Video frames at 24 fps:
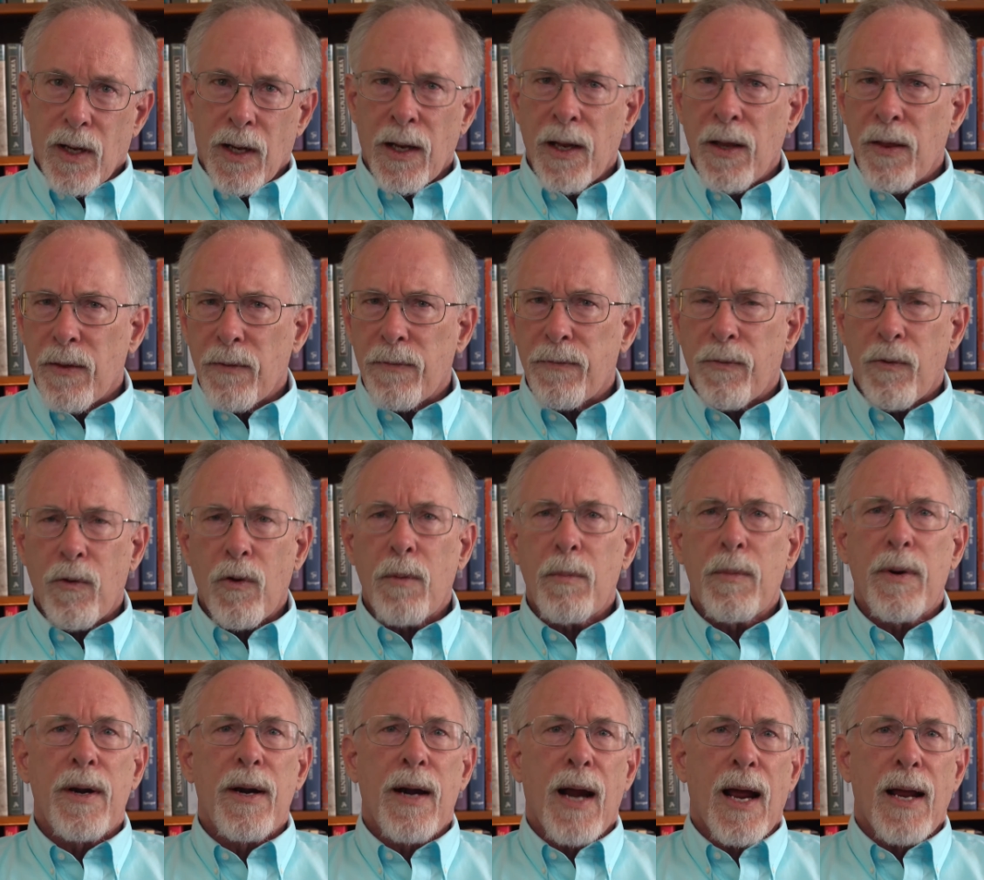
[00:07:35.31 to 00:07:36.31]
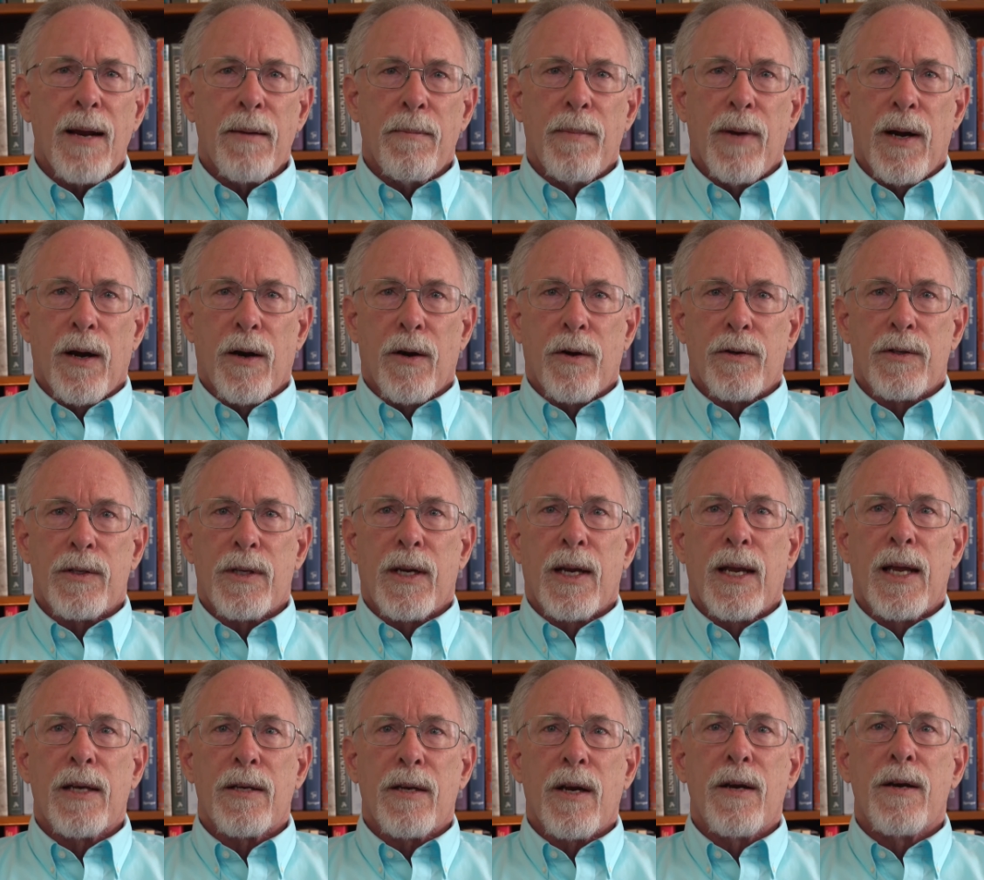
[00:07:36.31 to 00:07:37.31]
in the form of nightmares
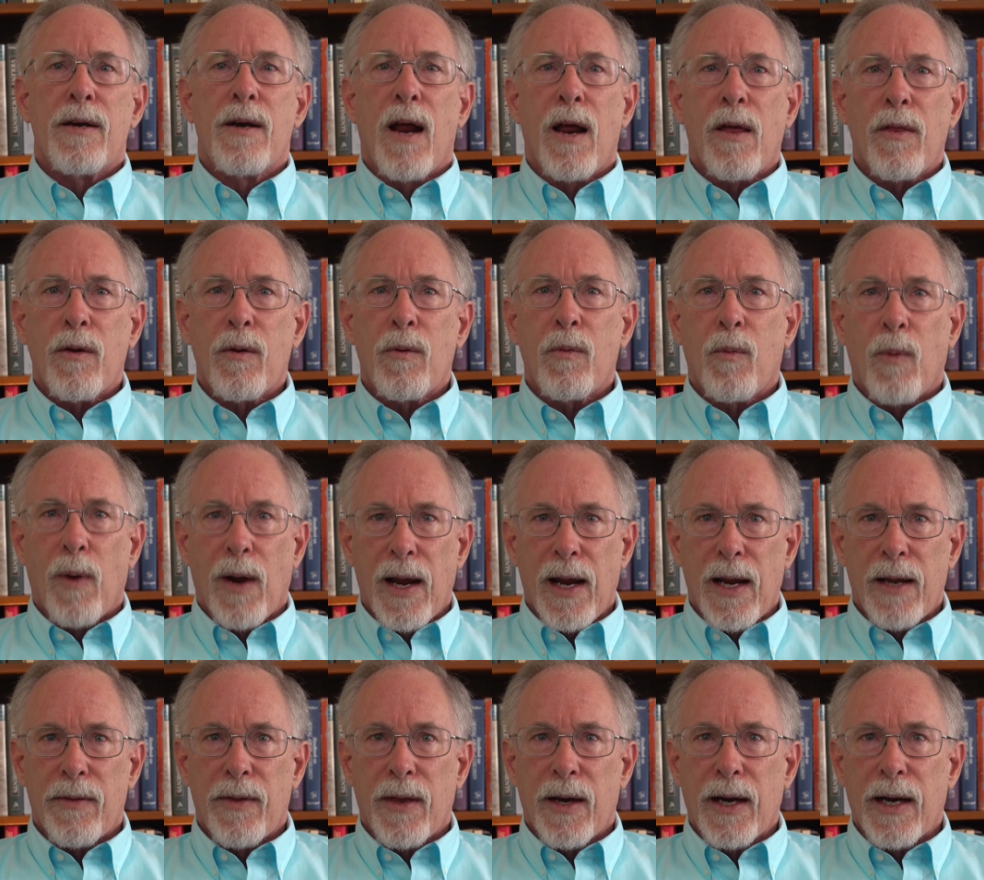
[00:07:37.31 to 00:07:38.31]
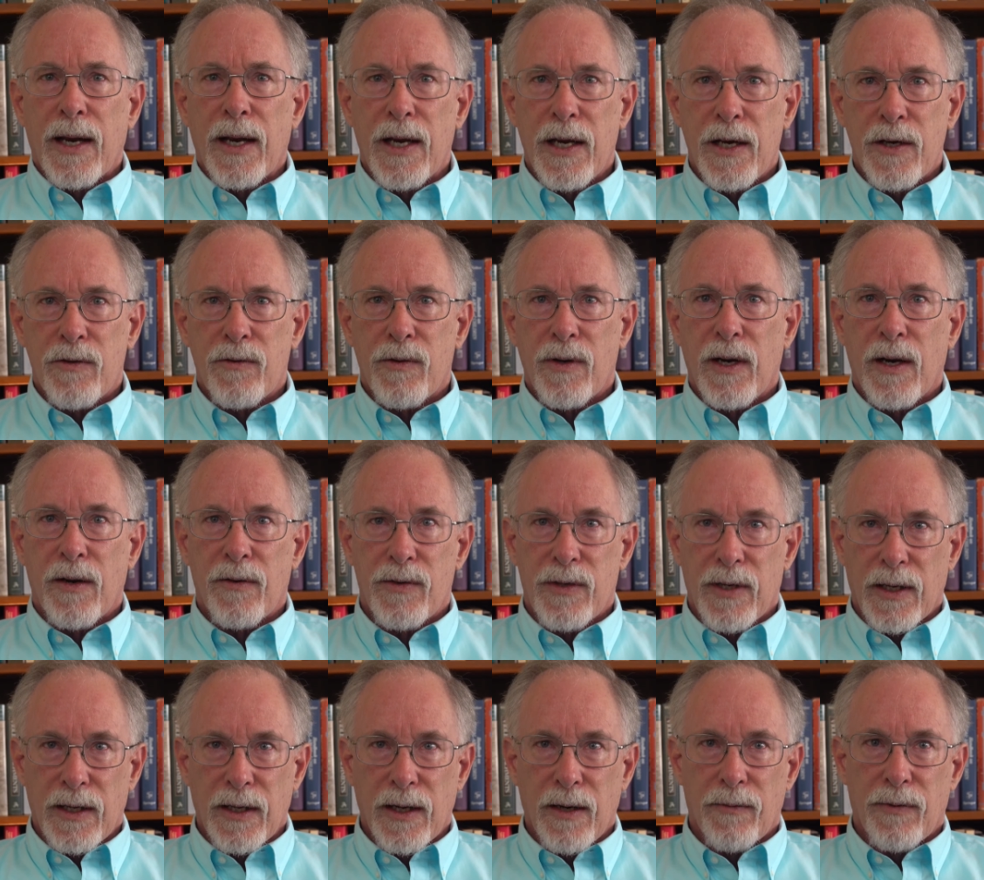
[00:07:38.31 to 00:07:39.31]
is another way that a history of
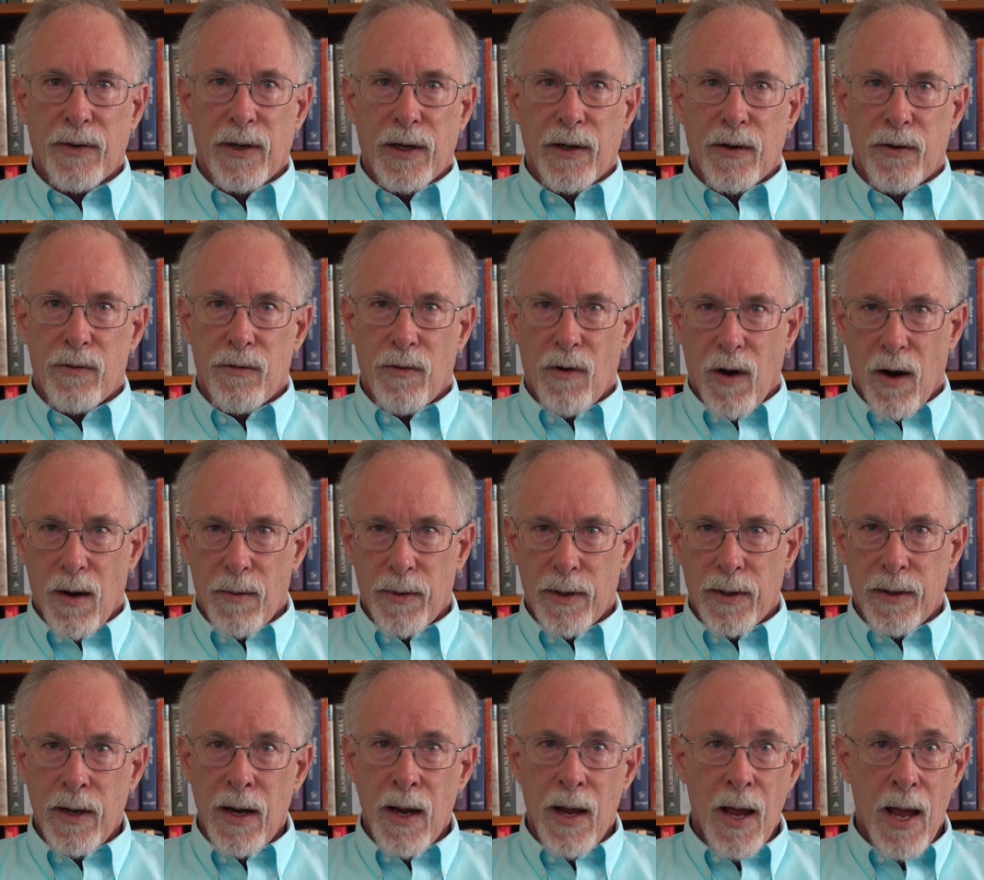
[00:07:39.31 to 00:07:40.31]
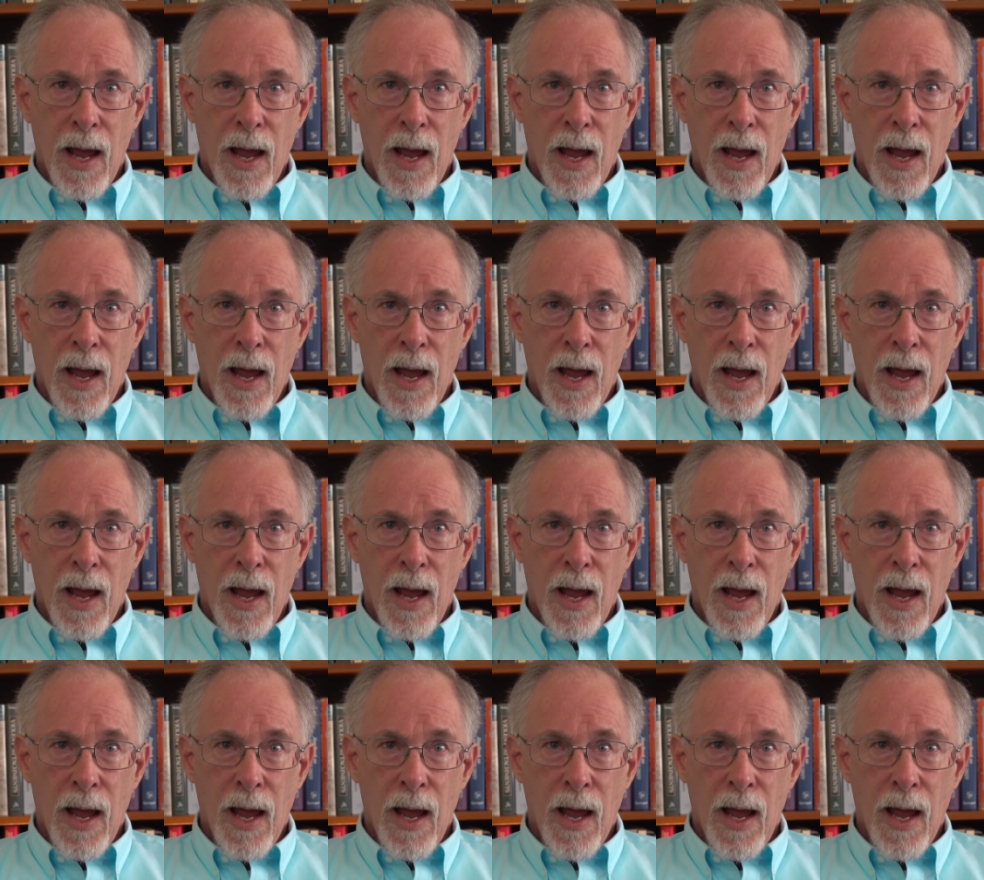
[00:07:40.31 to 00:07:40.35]
significant trauma